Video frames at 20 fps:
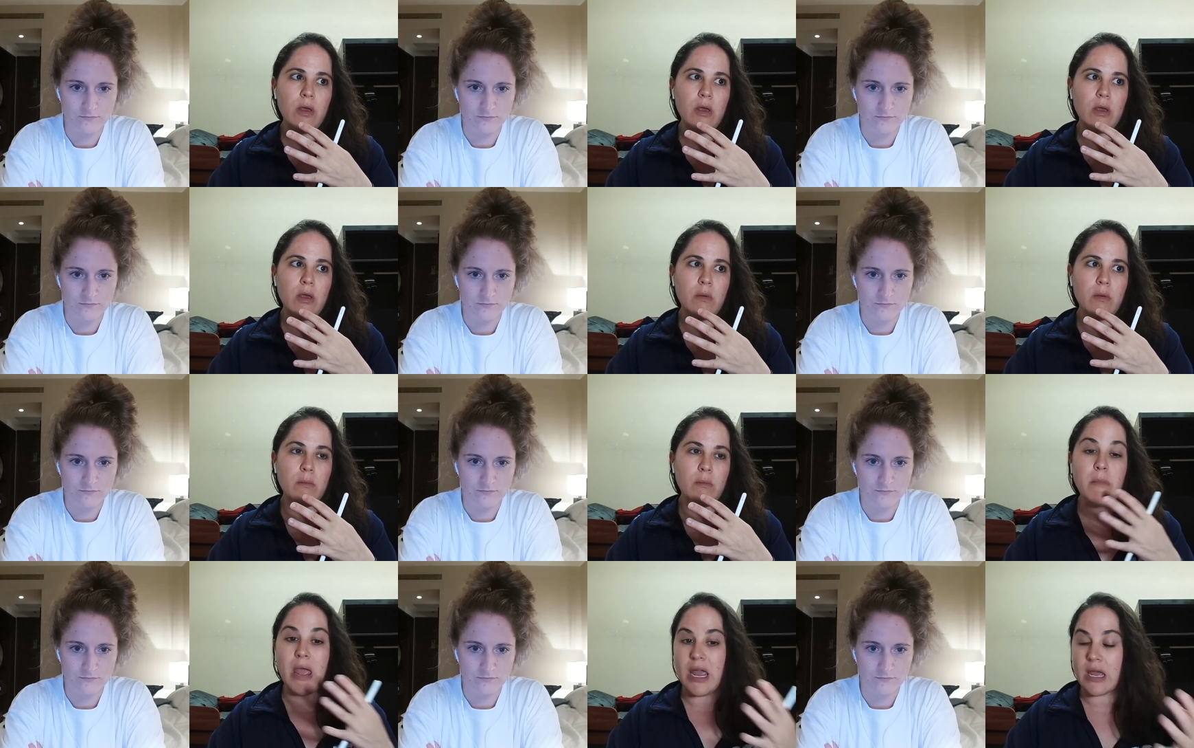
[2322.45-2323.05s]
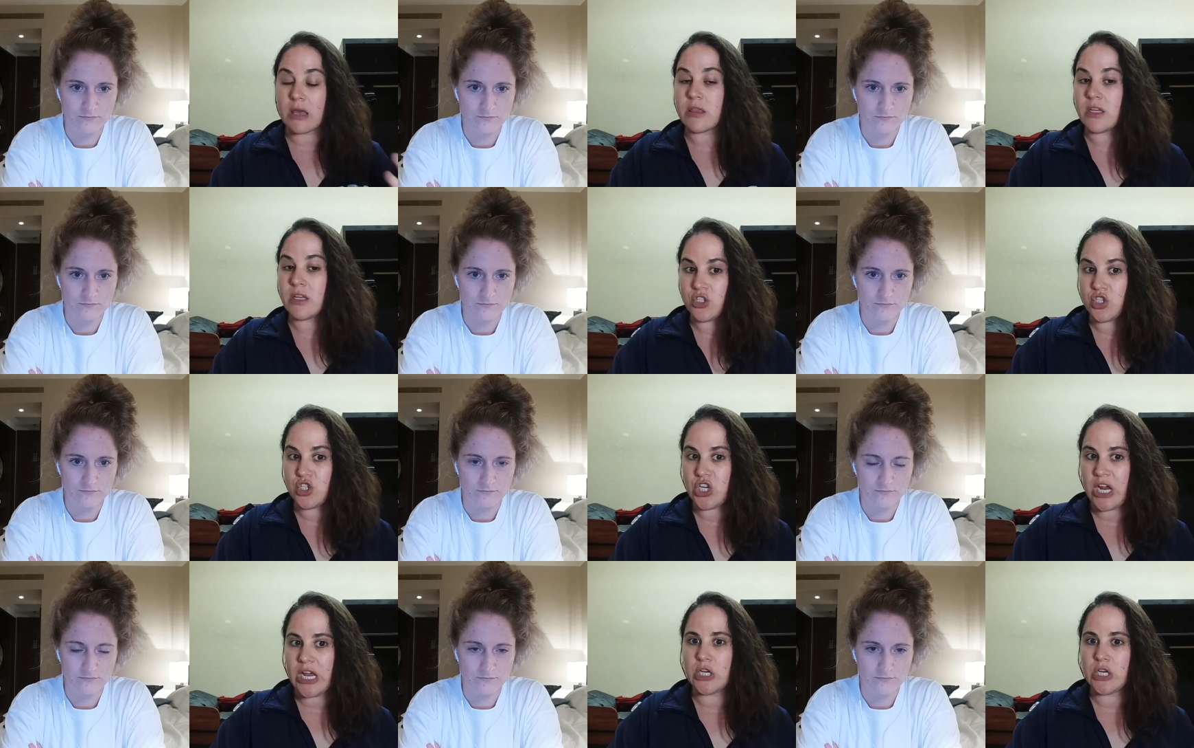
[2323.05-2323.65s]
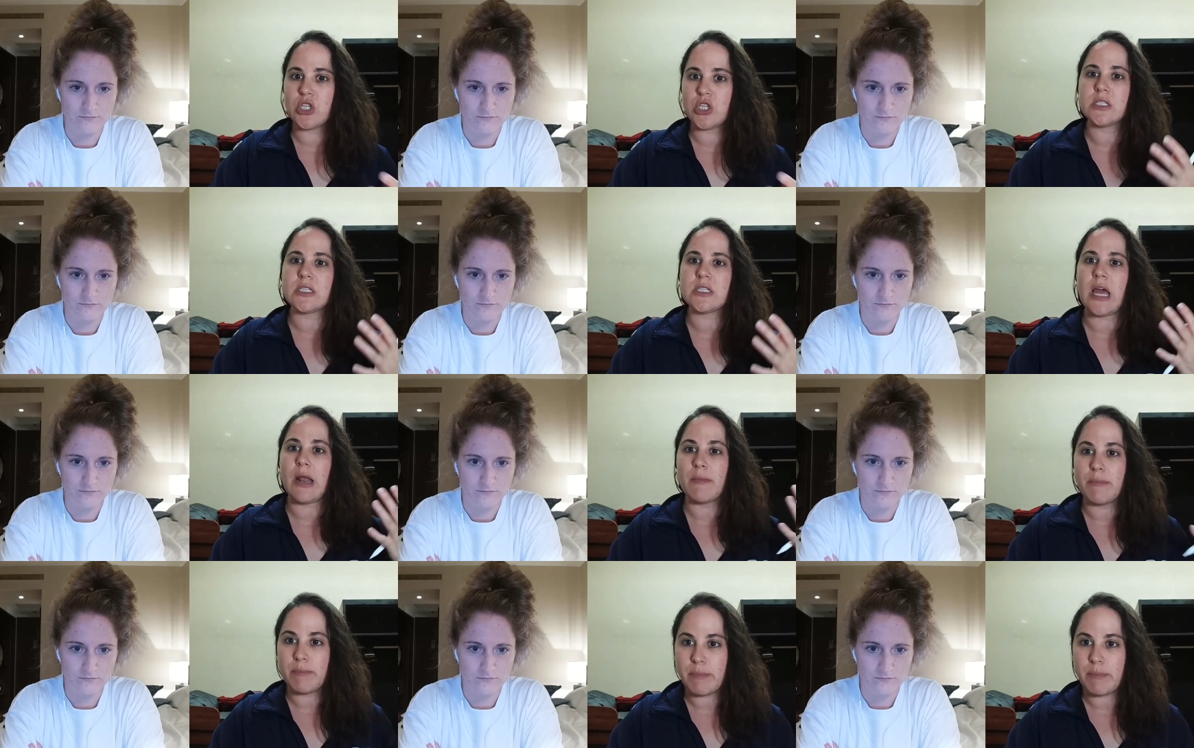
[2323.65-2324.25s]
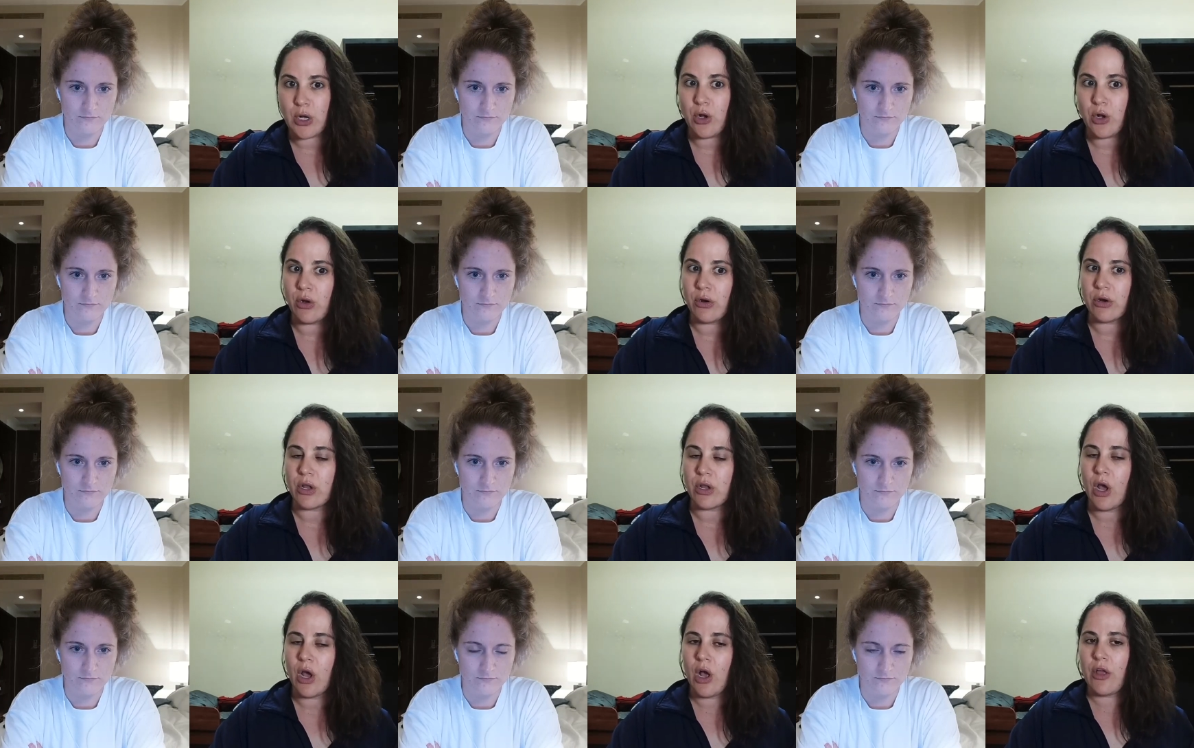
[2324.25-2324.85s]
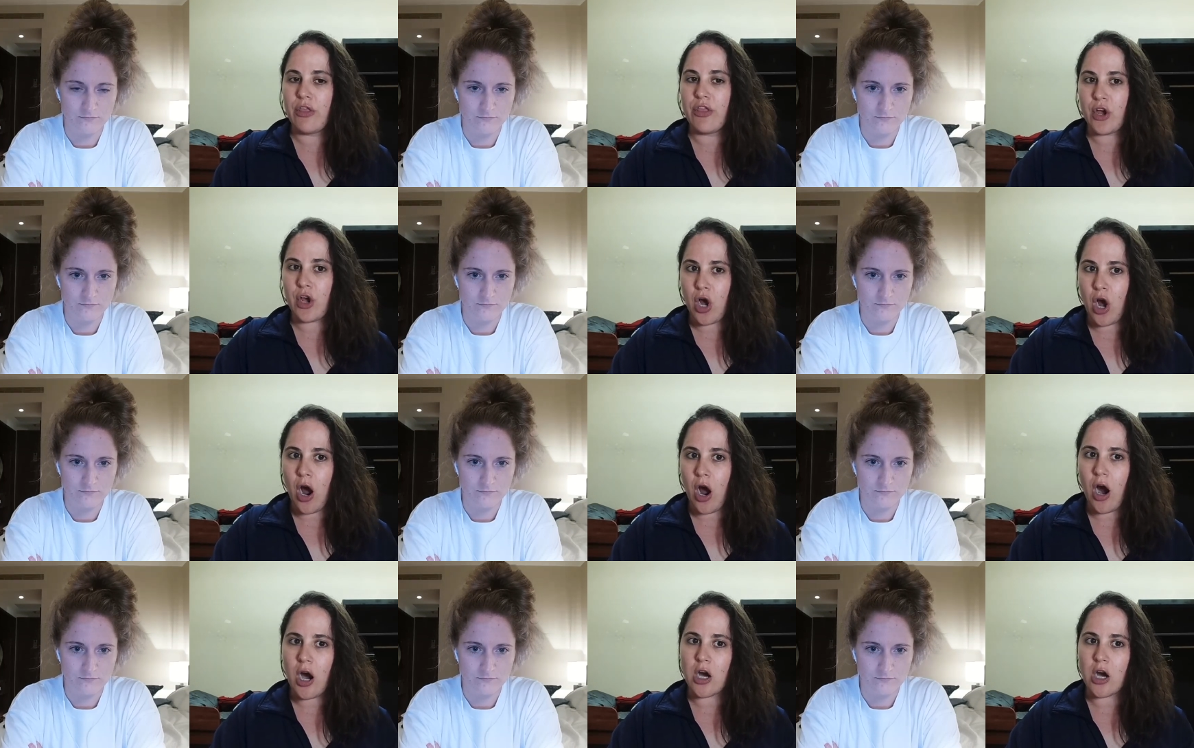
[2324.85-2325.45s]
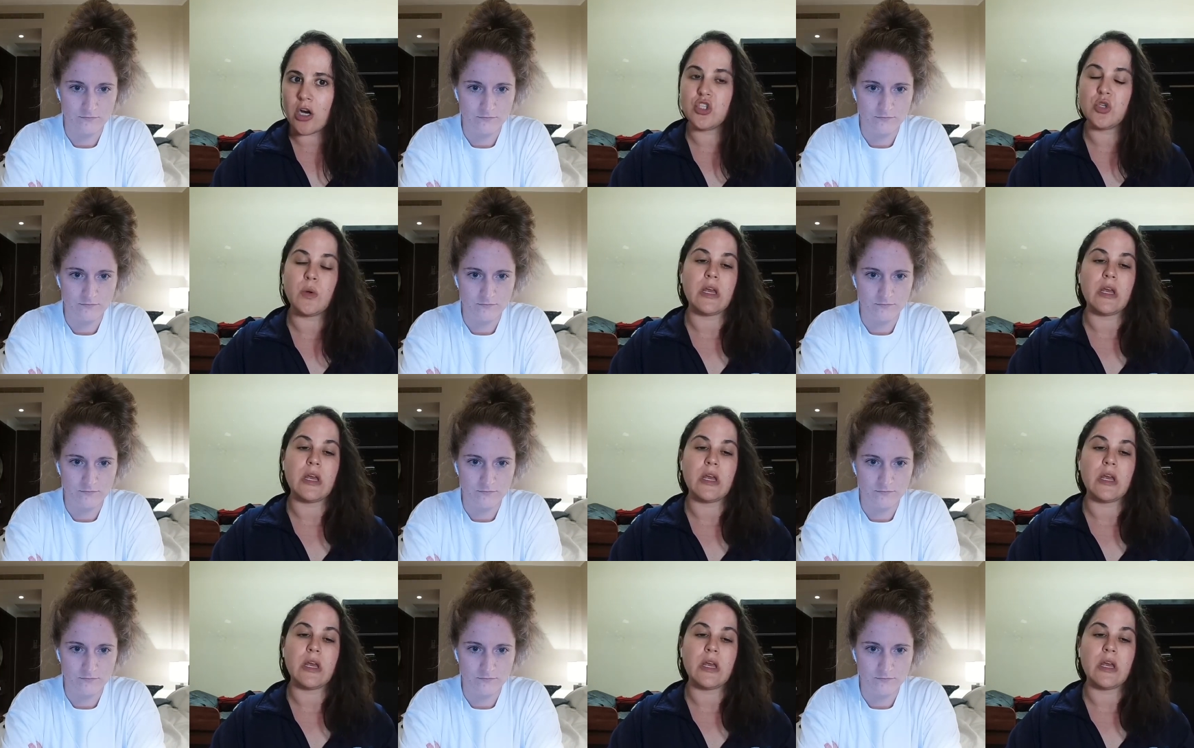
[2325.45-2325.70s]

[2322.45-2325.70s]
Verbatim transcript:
Speaker 1: make these changes and build the car to either